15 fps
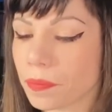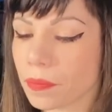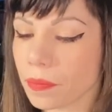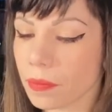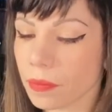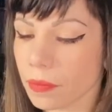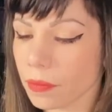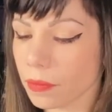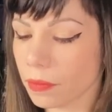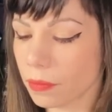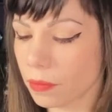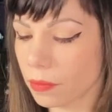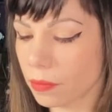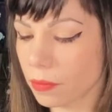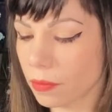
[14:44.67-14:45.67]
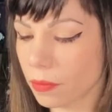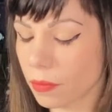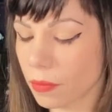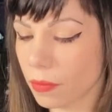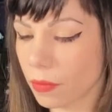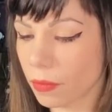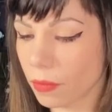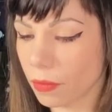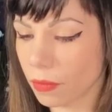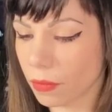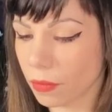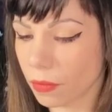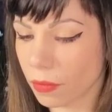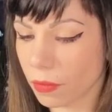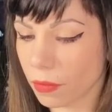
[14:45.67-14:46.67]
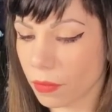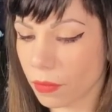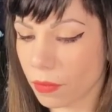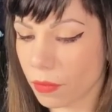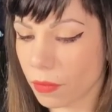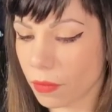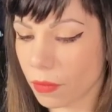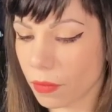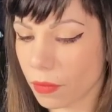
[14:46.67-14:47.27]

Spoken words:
Nobody speaks.